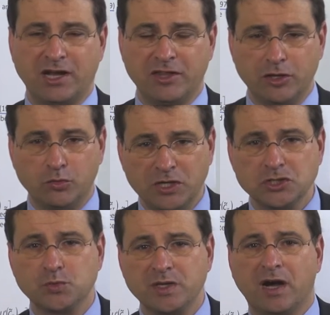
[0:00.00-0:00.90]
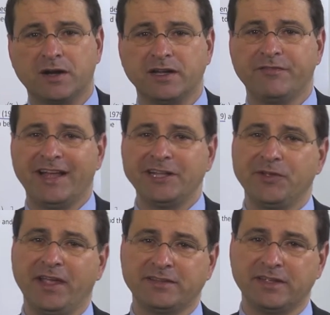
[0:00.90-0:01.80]
under which we are
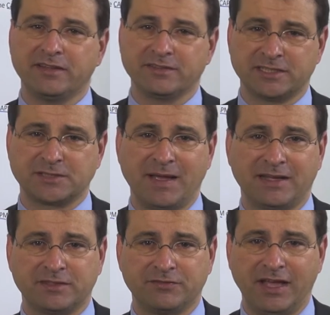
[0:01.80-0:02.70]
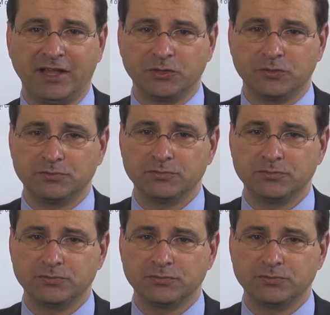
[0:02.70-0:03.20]
evaluating this expected value.